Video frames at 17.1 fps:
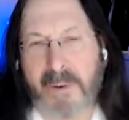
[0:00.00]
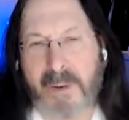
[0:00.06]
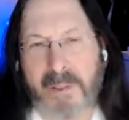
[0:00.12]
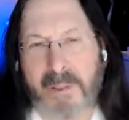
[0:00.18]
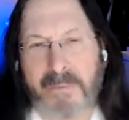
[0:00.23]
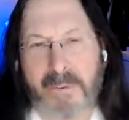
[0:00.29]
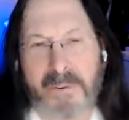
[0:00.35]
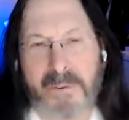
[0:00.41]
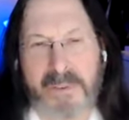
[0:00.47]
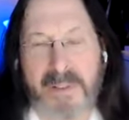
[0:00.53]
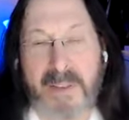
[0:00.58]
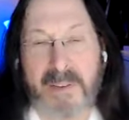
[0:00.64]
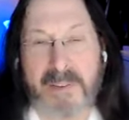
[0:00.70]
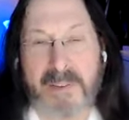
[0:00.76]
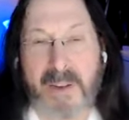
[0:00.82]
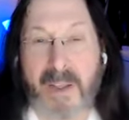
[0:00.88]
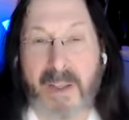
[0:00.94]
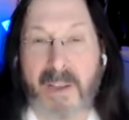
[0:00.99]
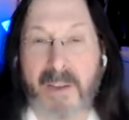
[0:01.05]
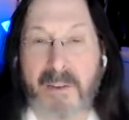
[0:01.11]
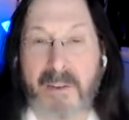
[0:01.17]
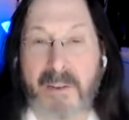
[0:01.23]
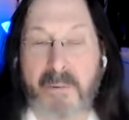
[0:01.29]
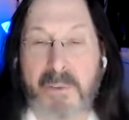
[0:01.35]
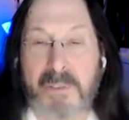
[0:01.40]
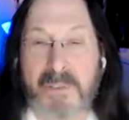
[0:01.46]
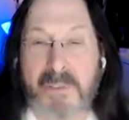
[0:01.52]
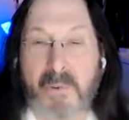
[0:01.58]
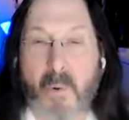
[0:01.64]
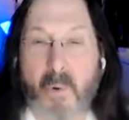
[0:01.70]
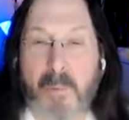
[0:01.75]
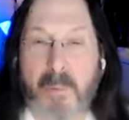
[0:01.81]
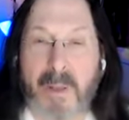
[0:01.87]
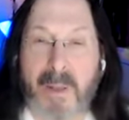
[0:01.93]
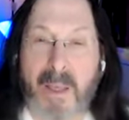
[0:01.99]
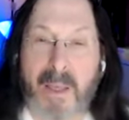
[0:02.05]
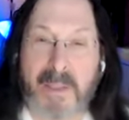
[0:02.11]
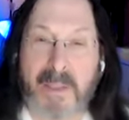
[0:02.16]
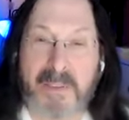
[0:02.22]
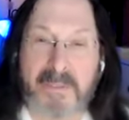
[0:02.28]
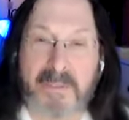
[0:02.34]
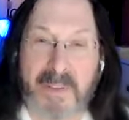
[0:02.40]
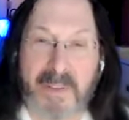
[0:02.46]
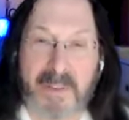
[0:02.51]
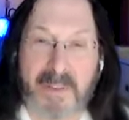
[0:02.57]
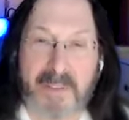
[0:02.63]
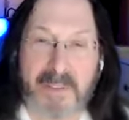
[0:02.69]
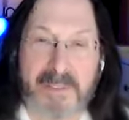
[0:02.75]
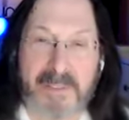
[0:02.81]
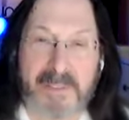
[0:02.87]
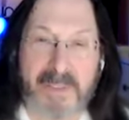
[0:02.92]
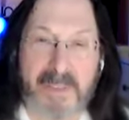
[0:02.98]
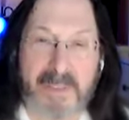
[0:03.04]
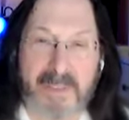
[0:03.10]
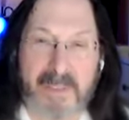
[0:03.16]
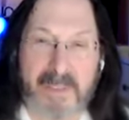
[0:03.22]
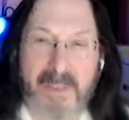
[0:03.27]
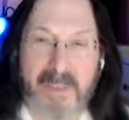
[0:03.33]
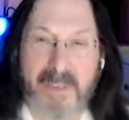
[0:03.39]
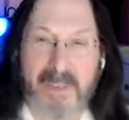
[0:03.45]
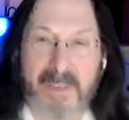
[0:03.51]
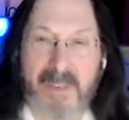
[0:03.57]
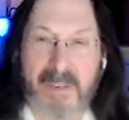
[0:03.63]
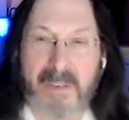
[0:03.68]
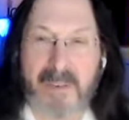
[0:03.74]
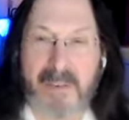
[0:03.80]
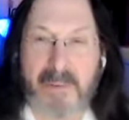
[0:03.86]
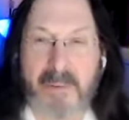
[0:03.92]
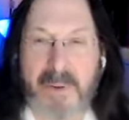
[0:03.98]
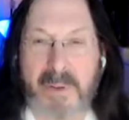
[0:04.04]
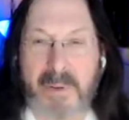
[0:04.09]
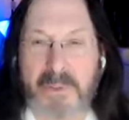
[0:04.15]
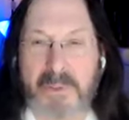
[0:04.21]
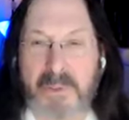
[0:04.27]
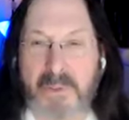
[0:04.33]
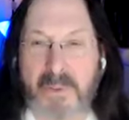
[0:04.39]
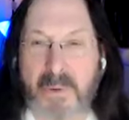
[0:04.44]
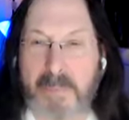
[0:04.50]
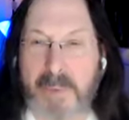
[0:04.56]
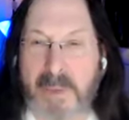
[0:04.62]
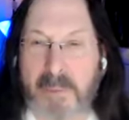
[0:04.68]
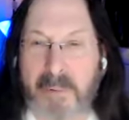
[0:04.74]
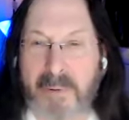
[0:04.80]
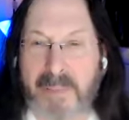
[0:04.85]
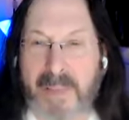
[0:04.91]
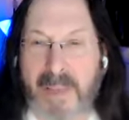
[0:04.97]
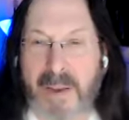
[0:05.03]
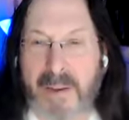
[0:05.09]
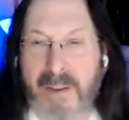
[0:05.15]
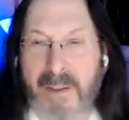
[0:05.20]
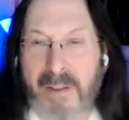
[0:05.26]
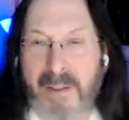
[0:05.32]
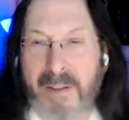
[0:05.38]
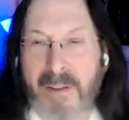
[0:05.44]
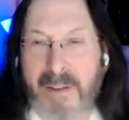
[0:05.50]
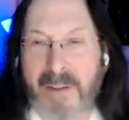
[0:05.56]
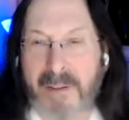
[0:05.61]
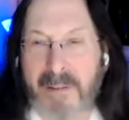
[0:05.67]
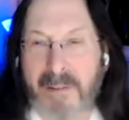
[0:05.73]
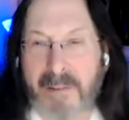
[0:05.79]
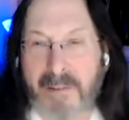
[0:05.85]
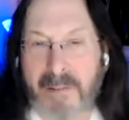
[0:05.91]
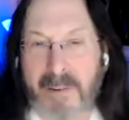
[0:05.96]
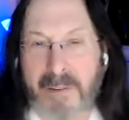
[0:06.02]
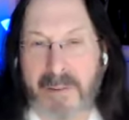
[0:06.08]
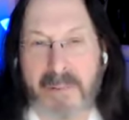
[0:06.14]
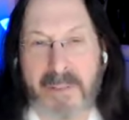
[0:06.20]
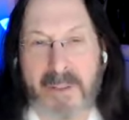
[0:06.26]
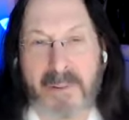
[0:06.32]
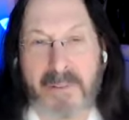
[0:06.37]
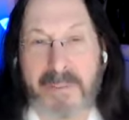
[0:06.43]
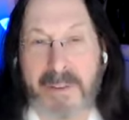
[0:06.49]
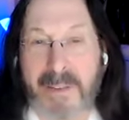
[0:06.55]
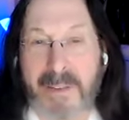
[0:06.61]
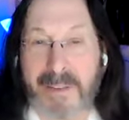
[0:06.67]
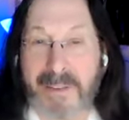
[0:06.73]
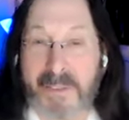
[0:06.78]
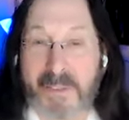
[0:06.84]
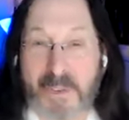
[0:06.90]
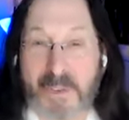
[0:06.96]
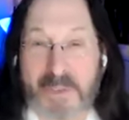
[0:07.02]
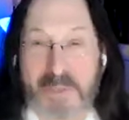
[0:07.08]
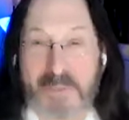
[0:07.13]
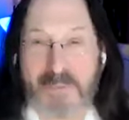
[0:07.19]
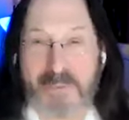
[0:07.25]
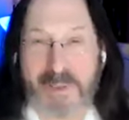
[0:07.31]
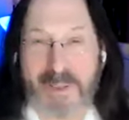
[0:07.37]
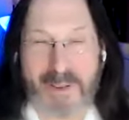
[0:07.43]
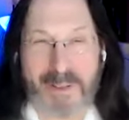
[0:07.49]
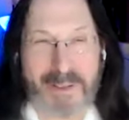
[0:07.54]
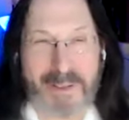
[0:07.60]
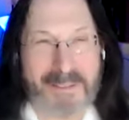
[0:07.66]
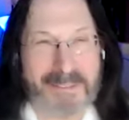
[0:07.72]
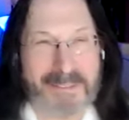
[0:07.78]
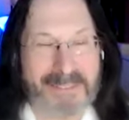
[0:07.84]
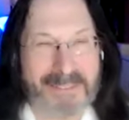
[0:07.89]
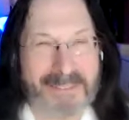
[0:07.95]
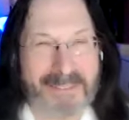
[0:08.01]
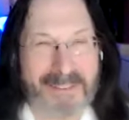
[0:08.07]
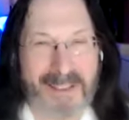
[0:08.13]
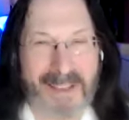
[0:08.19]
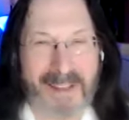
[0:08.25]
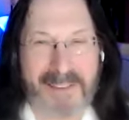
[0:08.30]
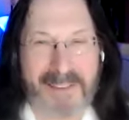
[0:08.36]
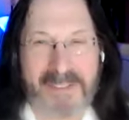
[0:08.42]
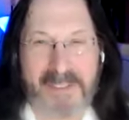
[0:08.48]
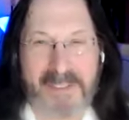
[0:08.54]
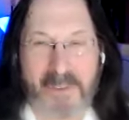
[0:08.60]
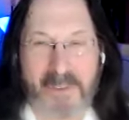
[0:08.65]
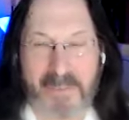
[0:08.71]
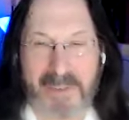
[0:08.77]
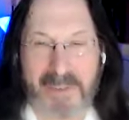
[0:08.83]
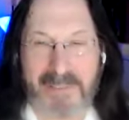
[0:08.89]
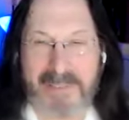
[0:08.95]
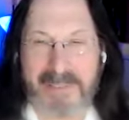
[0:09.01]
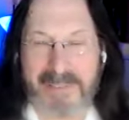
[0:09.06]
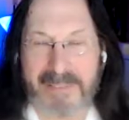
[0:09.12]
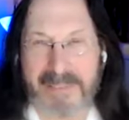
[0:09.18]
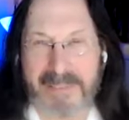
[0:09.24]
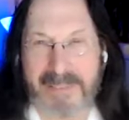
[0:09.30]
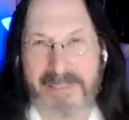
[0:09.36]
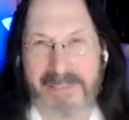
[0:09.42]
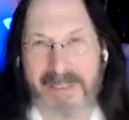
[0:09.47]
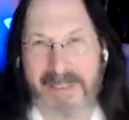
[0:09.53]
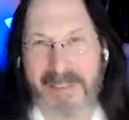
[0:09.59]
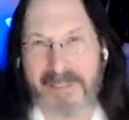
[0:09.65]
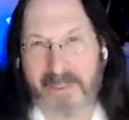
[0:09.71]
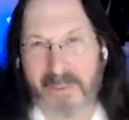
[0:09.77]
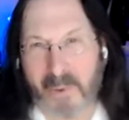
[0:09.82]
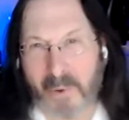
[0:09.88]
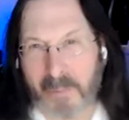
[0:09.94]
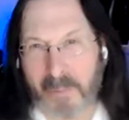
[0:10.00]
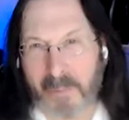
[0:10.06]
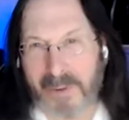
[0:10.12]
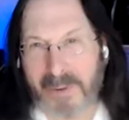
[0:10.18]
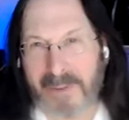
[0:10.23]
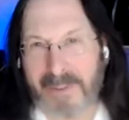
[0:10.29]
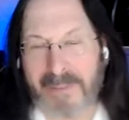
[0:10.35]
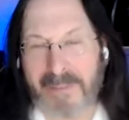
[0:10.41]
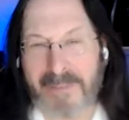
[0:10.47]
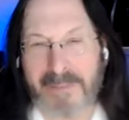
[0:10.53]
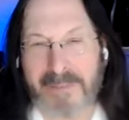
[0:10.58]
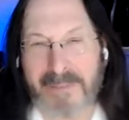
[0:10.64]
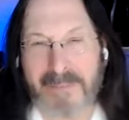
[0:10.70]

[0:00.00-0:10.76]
one of the first things that I can do is normalize feelings and reassure people that whatever they're feeling is just a feeling and it's human and it's normal.